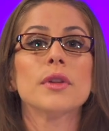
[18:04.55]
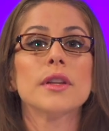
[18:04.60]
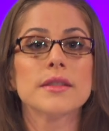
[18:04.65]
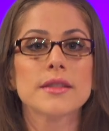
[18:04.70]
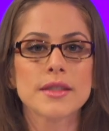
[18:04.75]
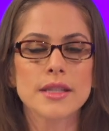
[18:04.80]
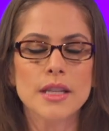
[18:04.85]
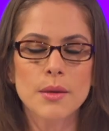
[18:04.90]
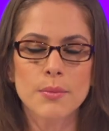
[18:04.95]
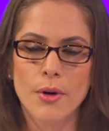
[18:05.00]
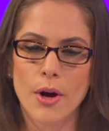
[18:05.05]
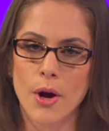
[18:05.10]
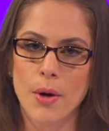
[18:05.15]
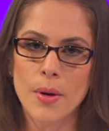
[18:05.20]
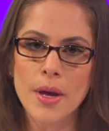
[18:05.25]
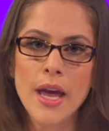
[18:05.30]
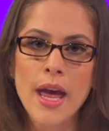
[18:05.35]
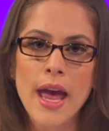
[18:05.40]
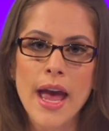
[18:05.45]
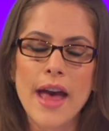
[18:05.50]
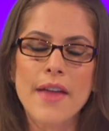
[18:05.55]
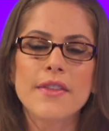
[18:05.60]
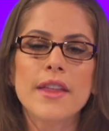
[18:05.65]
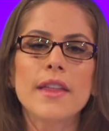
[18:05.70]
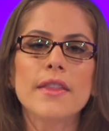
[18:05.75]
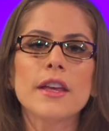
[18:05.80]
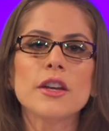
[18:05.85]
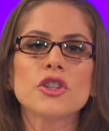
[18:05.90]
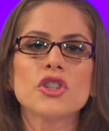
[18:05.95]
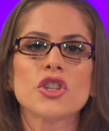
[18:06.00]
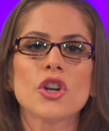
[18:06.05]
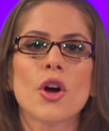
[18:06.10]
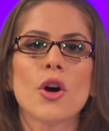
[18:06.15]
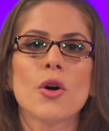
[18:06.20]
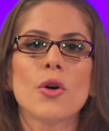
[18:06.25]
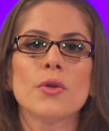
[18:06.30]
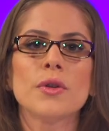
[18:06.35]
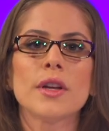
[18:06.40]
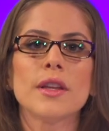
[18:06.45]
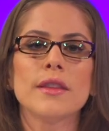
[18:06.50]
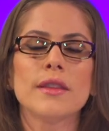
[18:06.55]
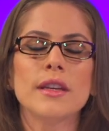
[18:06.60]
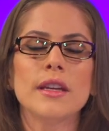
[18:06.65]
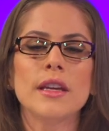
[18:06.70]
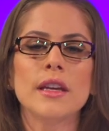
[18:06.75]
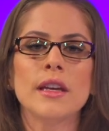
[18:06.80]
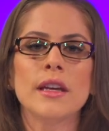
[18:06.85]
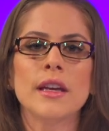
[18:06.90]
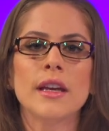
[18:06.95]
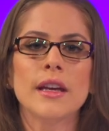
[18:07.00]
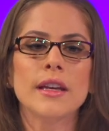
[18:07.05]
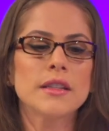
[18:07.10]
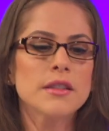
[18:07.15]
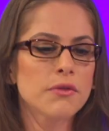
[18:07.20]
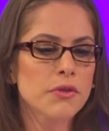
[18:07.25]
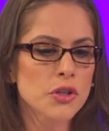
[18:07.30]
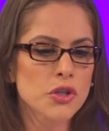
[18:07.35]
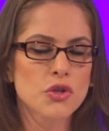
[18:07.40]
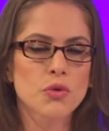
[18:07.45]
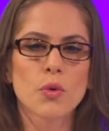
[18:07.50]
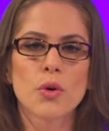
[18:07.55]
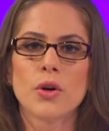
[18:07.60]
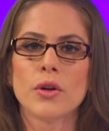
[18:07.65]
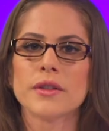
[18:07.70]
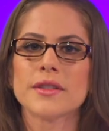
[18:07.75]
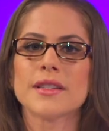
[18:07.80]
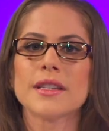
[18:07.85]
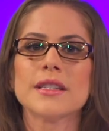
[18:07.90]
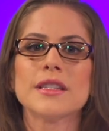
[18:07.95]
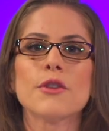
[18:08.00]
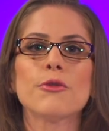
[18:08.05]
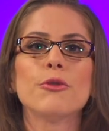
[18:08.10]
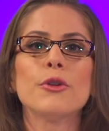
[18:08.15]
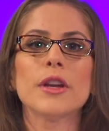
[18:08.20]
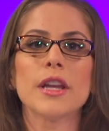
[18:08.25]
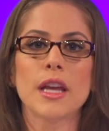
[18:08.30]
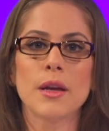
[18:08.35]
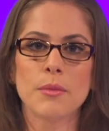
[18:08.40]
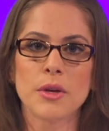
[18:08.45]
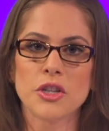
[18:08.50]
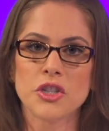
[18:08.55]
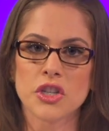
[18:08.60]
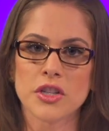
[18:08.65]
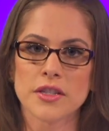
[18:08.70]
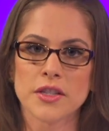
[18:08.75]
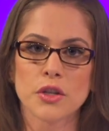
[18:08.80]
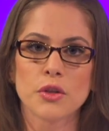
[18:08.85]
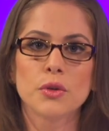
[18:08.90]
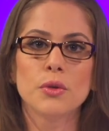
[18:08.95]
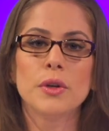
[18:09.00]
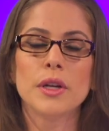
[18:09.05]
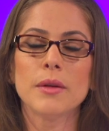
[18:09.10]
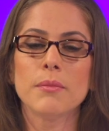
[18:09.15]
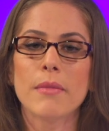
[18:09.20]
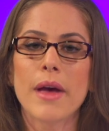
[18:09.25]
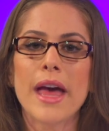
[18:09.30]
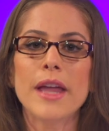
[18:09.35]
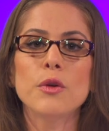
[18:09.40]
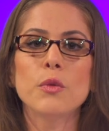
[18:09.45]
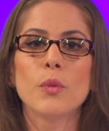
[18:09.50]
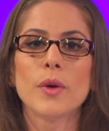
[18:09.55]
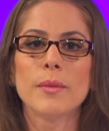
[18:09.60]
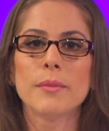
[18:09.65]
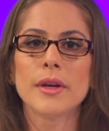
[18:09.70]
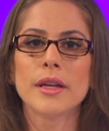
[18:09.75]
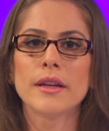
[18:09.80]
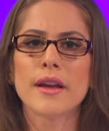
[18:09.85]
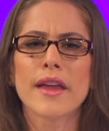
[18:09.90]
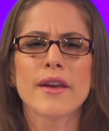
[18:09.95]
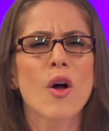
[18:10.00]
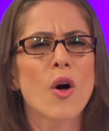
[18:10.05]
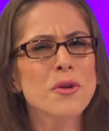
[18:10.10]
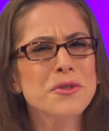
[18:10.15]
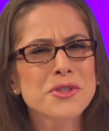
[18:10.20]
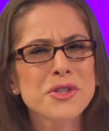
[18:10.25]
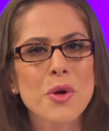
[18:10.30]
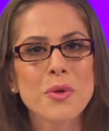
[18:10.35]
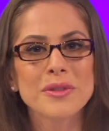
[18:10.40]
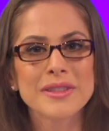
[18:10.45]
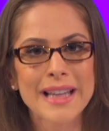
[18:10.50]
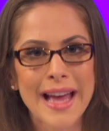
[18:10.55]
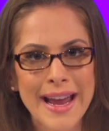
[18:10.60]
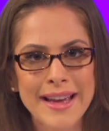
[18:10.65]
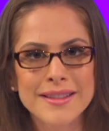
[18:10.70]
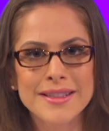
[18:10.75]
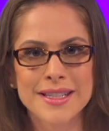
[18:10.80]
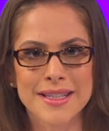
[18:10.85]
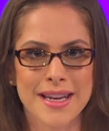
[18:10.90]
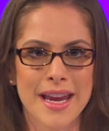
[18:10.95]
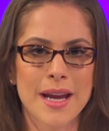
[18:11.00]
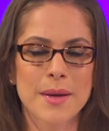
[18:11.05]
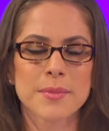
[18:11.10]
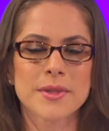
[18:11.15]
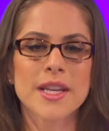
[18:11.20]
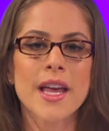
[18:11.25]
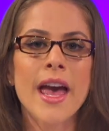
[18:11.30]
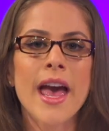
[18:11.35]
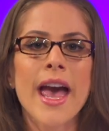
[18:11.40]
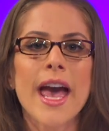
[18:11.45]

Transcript: placebo. And then they showed the individuals different images, including men, women, and also landscapes.